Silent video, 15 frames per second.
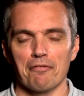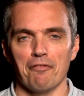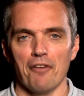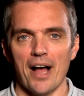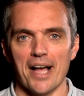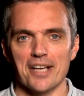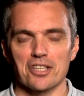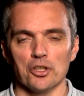
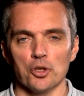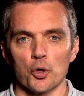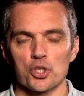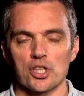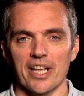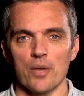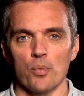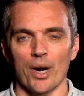fast. It
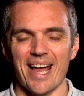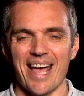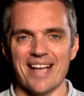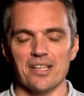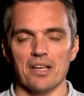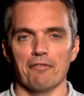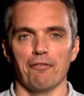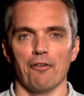looks like we're
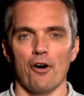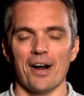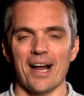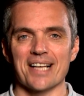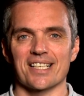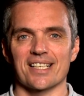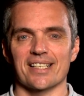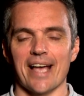heading for
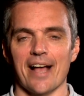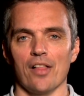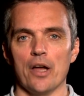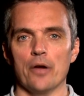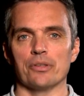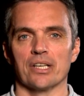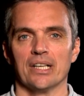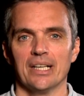a
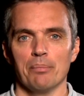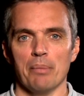sellout.